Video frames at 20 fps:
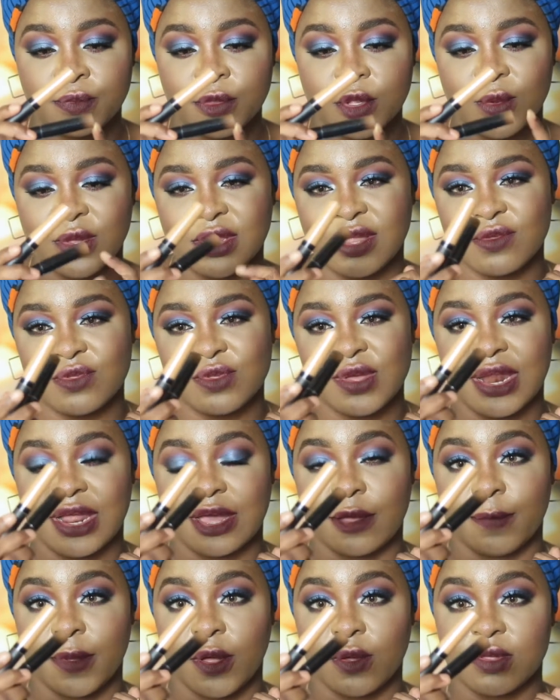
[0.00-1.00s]
what else I
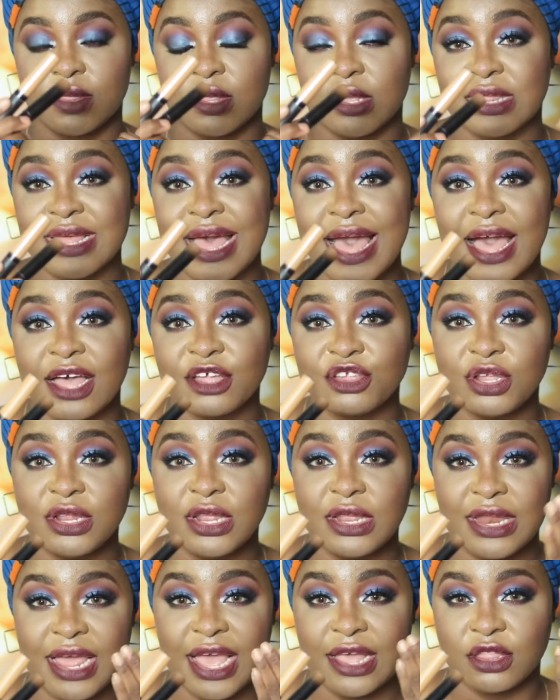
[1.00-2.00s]
like about it? I
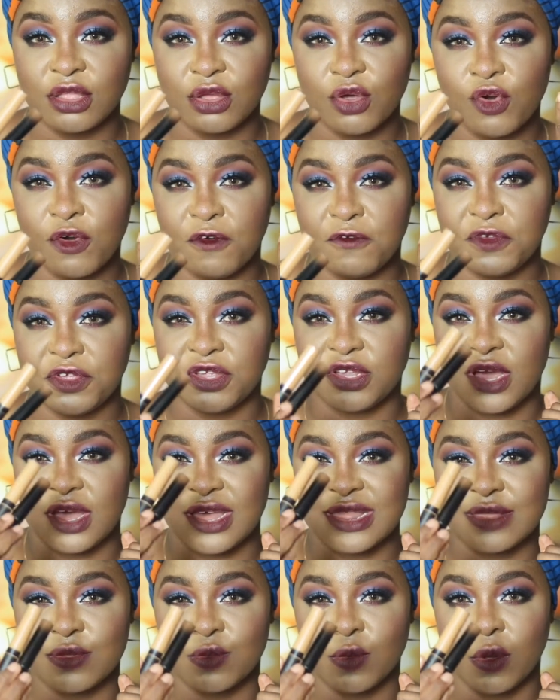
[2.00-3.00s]
actually like the coverage
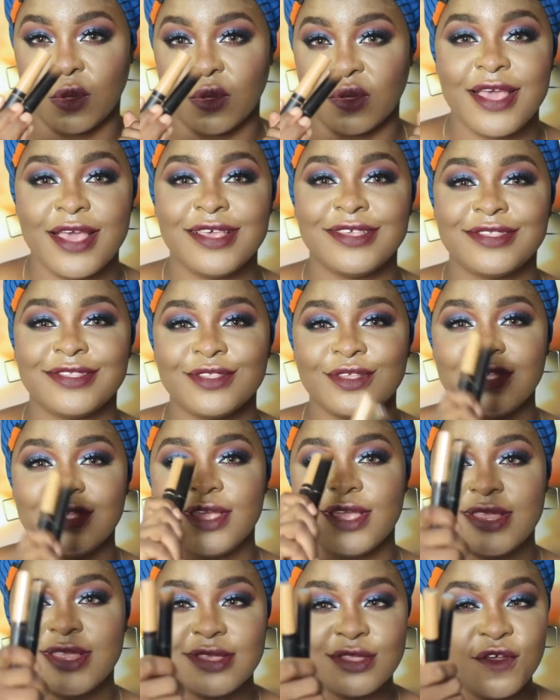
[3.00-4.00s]
as well.
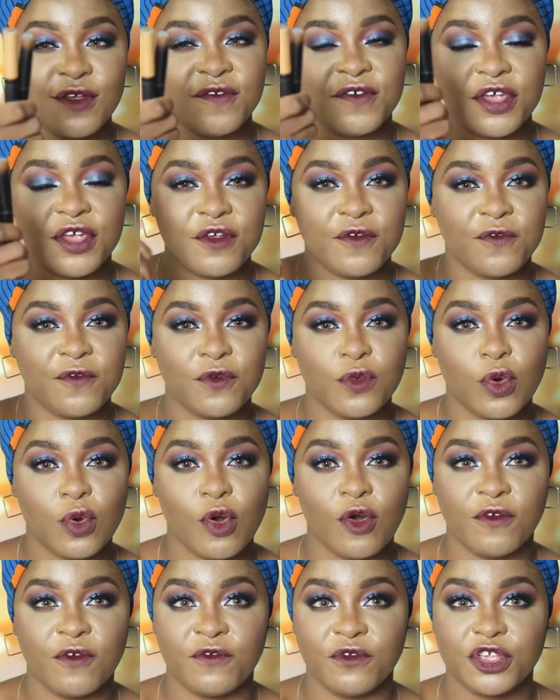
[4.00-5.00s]
It is not very full
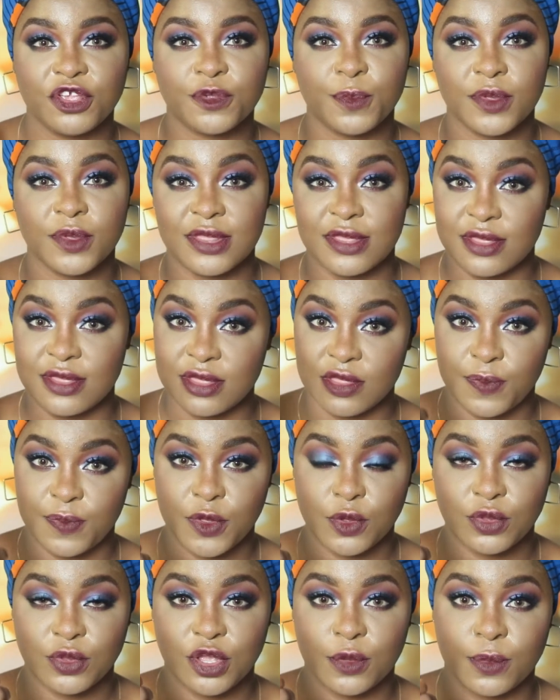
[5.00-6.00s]
coverage, but it is
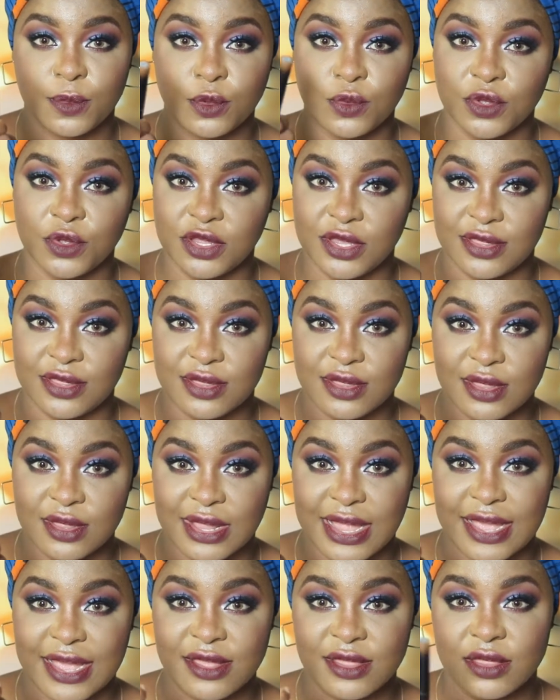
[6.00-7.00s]
buildable, which is
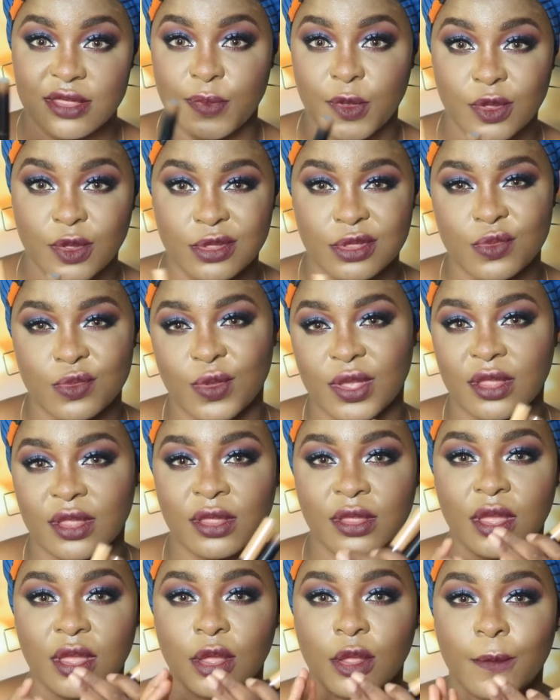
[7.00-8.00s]
nice, because with
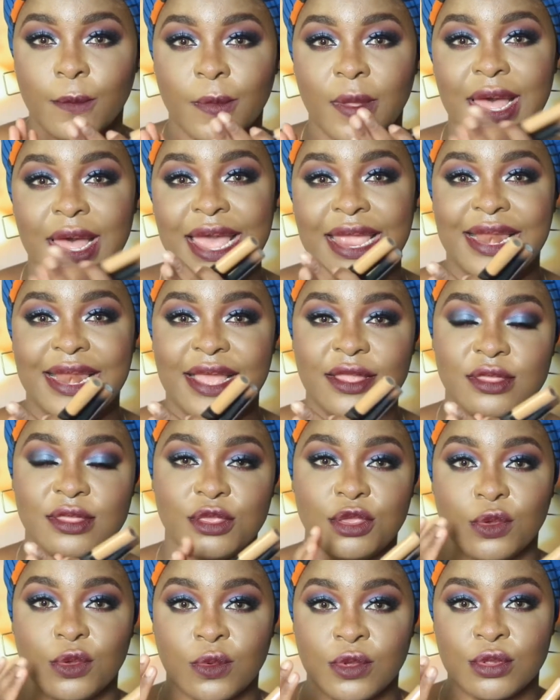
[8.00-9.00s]
highlighting
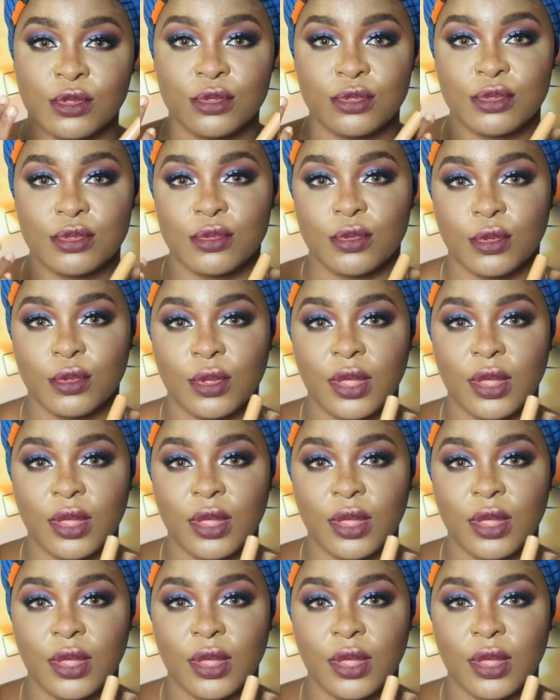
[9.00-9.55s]
you want to